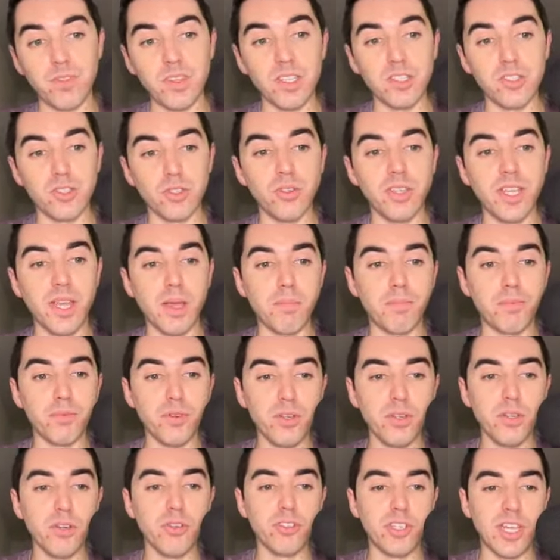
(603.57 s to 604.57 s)
So yeah,
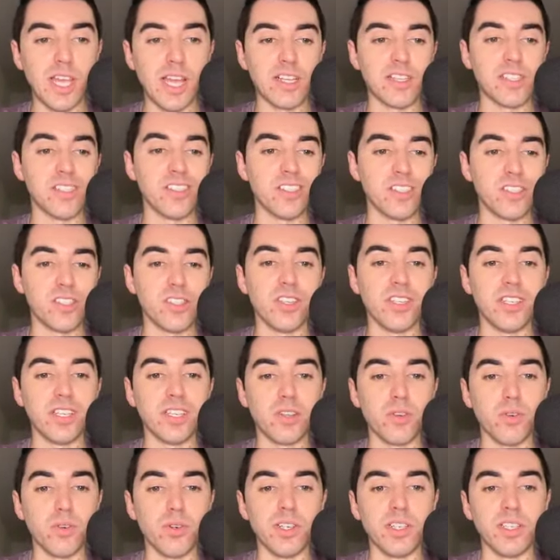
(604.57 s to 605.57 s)
Bruno, Jackson, Son,
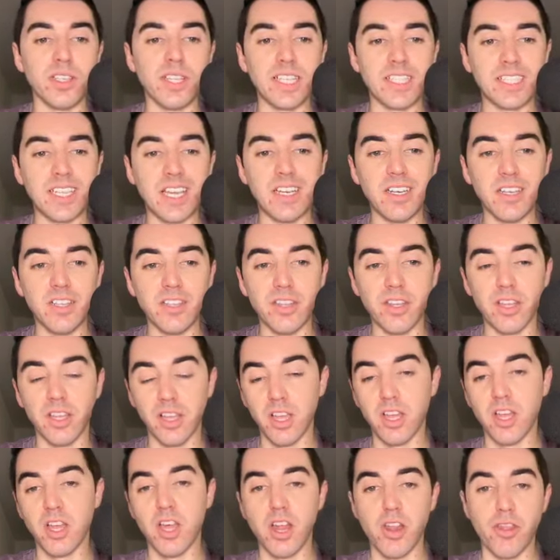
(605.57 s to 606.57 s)
and Gordon. That's kind of
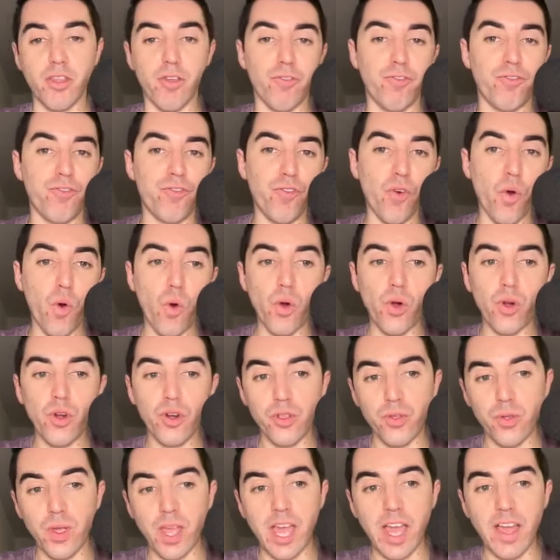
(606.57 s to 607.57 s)
the four
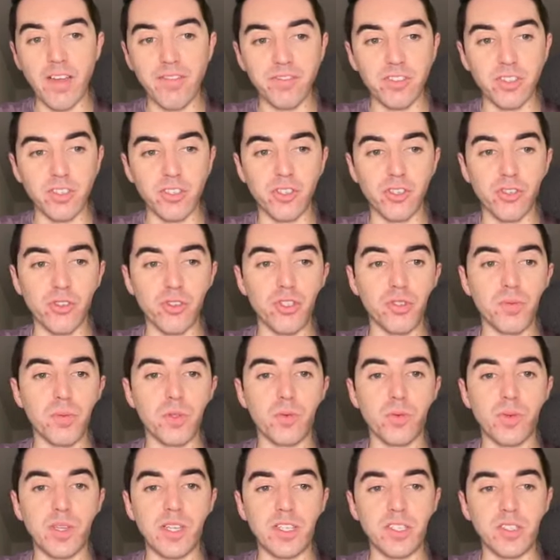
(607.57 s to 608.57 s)
you have to choose
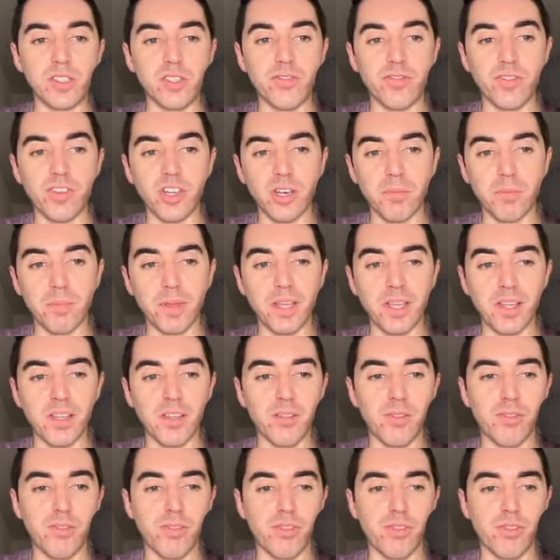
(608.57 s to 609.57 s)
between. So you've got to pick
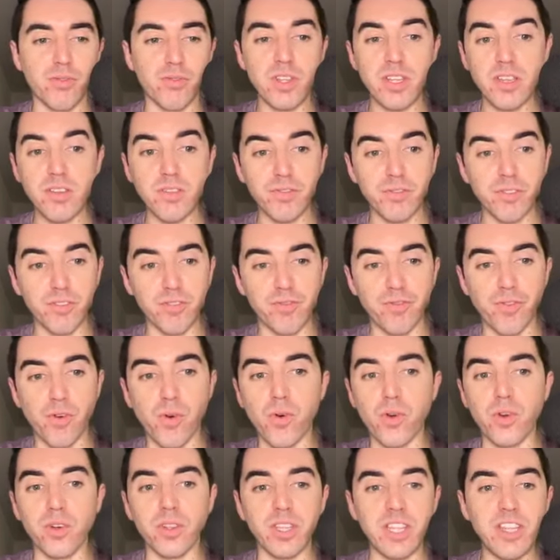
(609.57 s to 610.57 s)
three of the
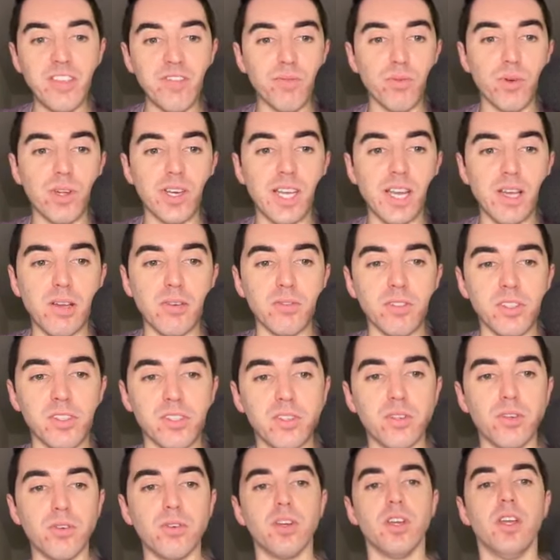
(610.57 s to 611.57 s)
four, leave one out.
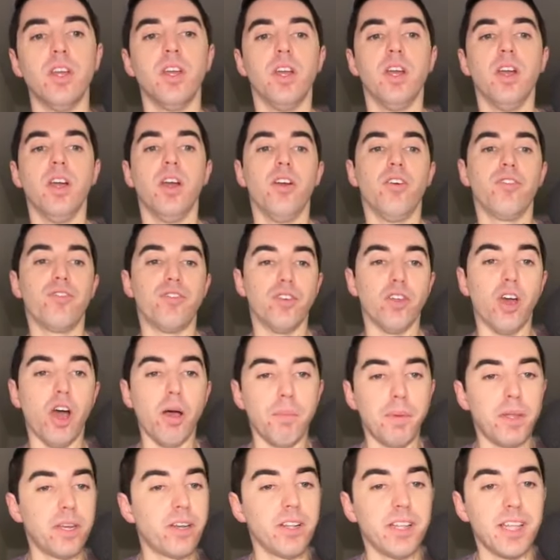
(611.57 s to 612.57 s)
So for
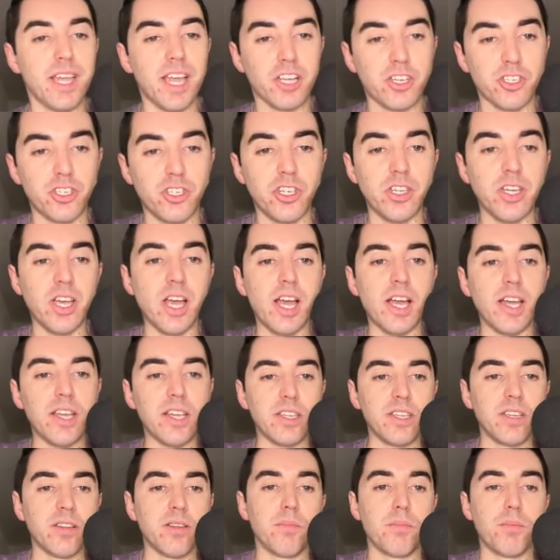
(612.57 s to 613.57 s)
non-penalty
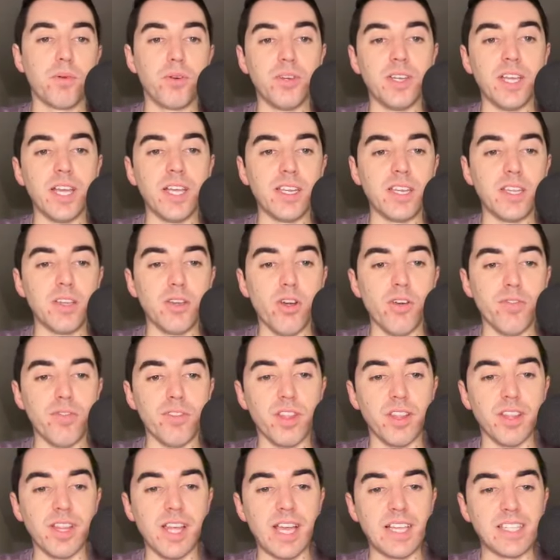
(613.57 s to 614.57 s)
XGI per 90 over
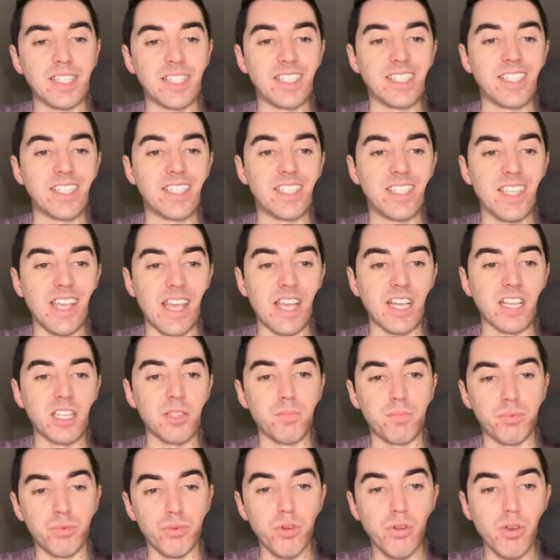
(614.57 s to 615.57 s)
the last six,
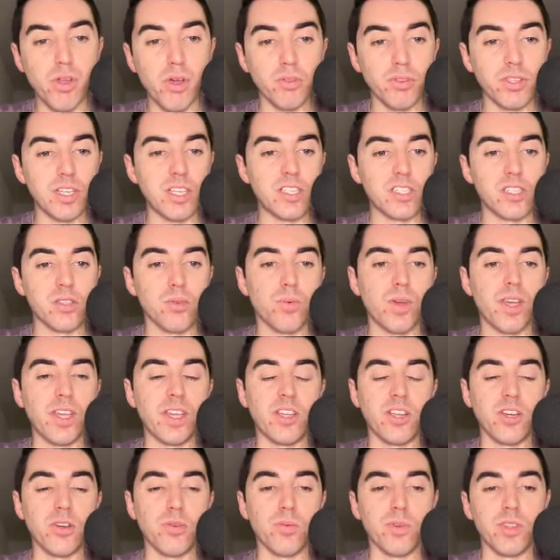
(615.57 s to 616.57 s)
Bruno leads the way
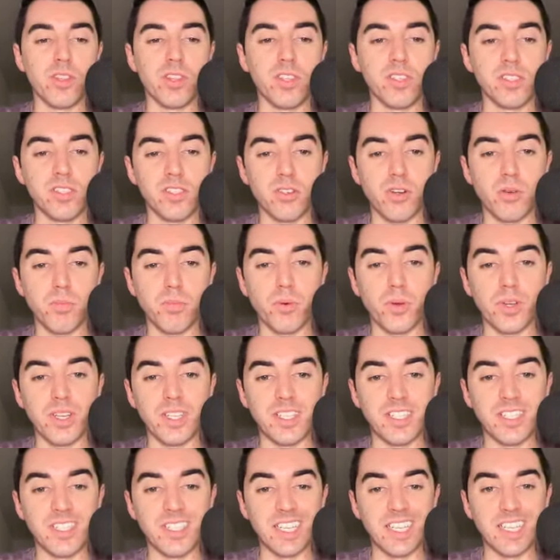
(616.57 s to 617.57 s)
here with
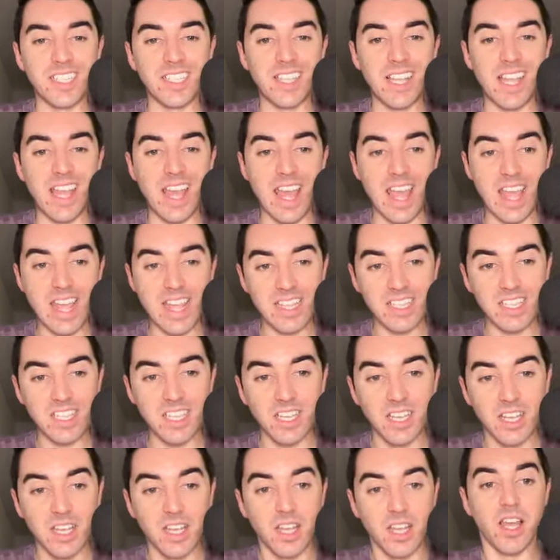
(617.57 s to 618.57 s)
0.68.
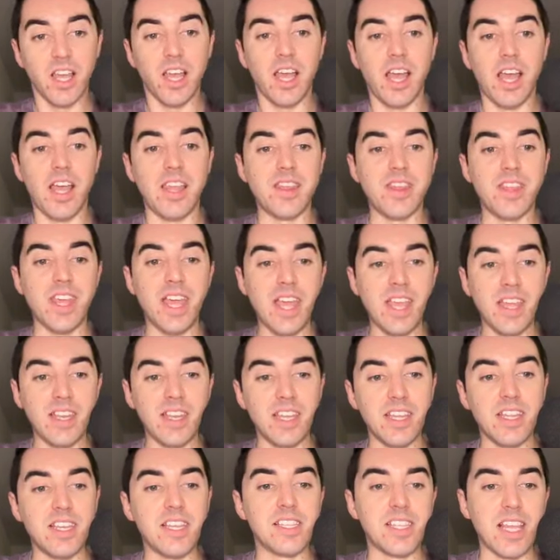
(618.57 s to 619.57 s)
And then
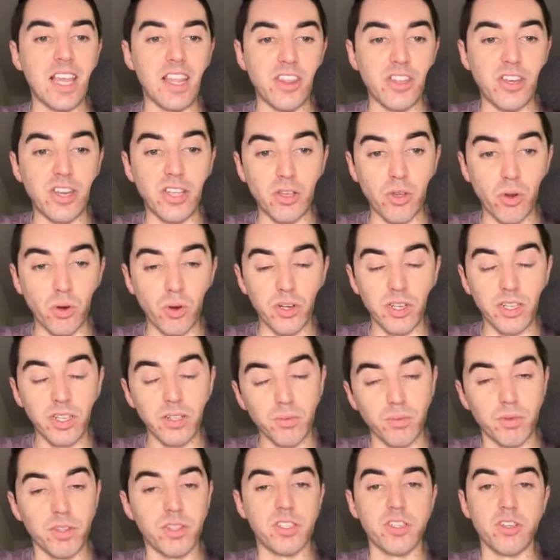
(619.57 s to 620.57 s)
it is Anthony
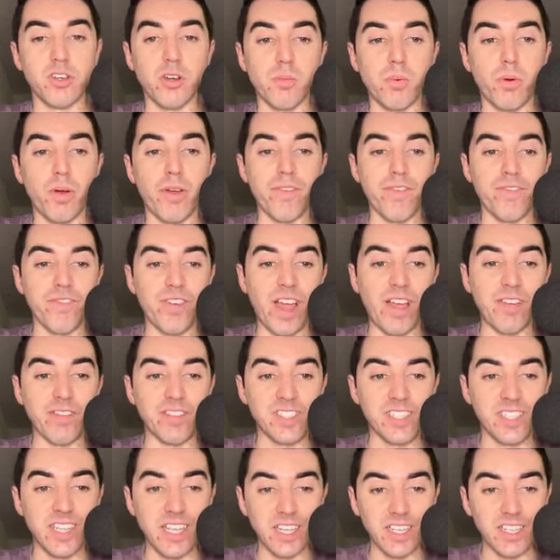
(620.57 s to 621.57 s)
Gordon with
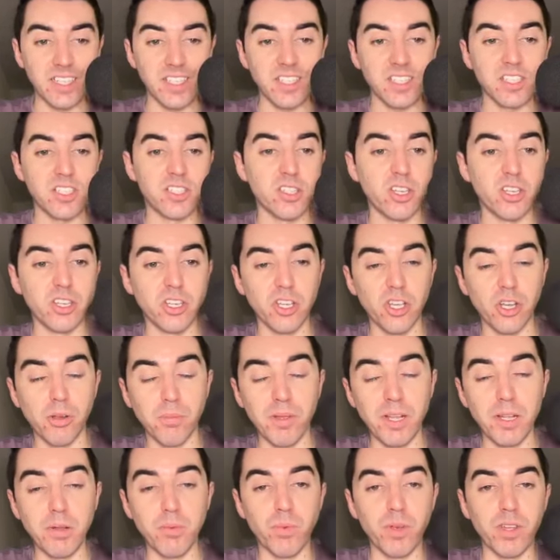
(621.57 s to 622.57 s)
0.56, Sung
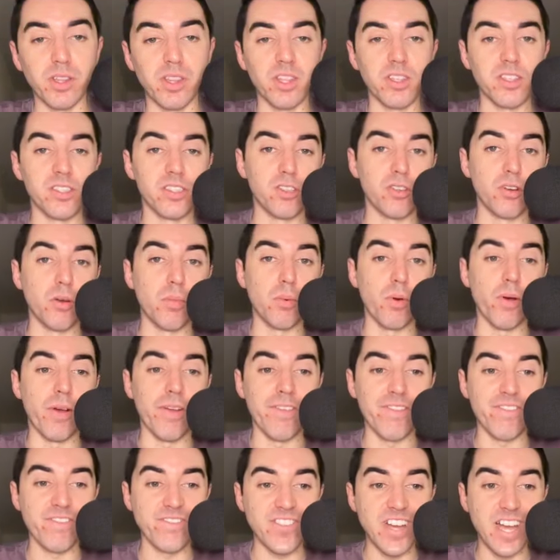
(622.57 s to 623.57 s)
Hyung-min with
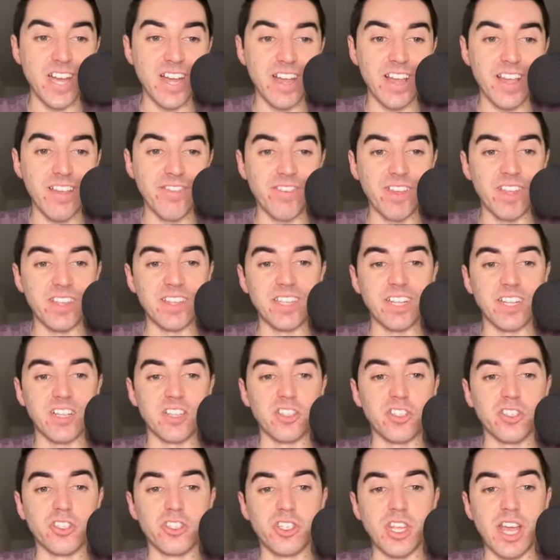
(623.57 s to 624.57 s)
0.5, and
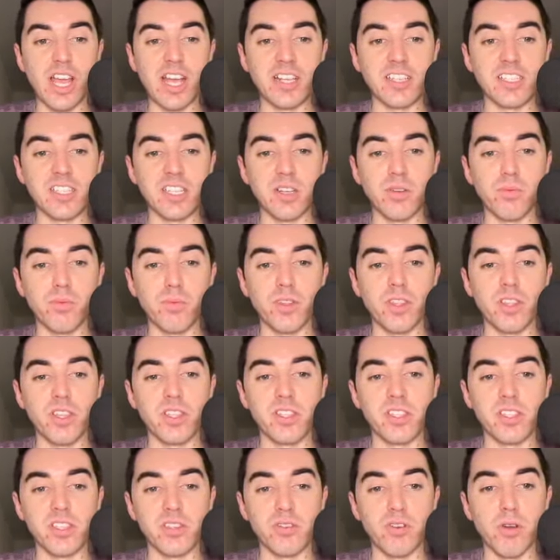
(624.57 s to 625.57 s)
Nicholas Jackson with
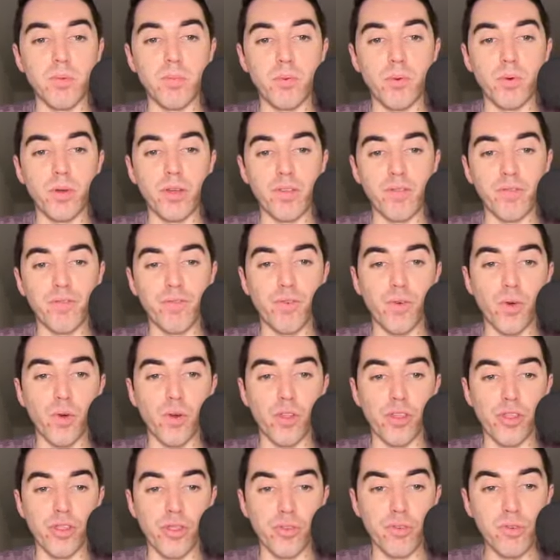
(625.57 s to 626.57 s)

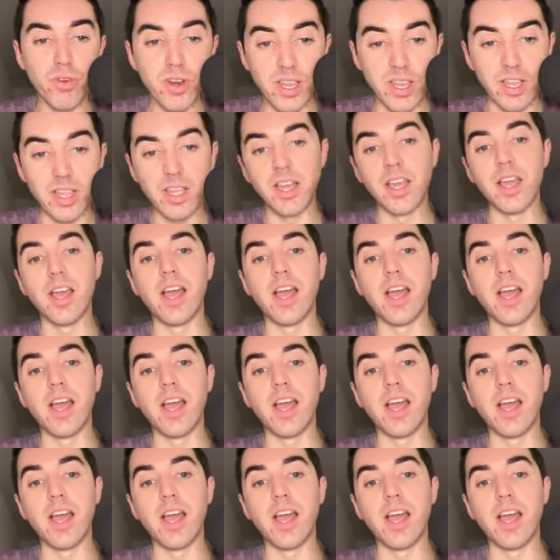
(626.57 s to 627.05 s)
0.43.